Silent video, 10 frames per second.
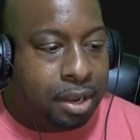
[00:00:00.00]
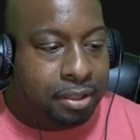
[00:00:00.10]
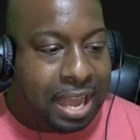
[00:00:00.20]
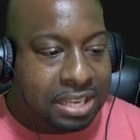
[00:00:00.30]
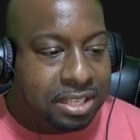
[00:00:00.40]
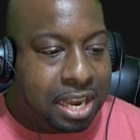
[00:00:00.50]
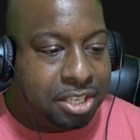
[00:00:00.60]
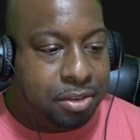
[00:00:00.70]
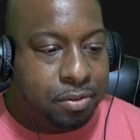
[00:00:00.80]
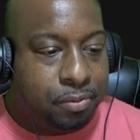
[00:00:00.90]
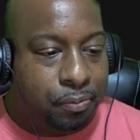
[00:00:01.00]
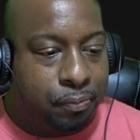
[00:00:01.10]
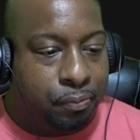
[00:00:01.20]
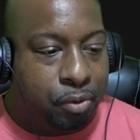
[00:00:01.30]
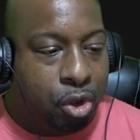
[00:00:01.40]
that session
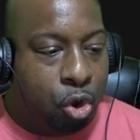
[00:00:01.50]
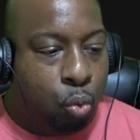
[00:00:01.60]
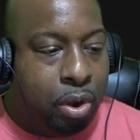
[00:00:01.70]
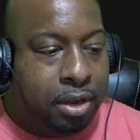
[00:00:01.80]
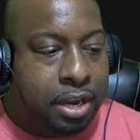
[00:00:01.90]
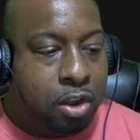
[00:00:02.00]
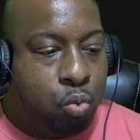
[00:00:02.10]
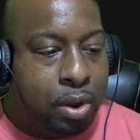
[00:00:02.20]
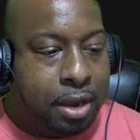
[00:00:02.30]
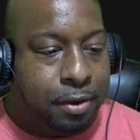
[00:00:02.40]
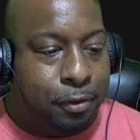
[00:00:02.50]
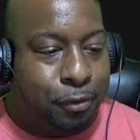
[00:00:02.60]
will deal with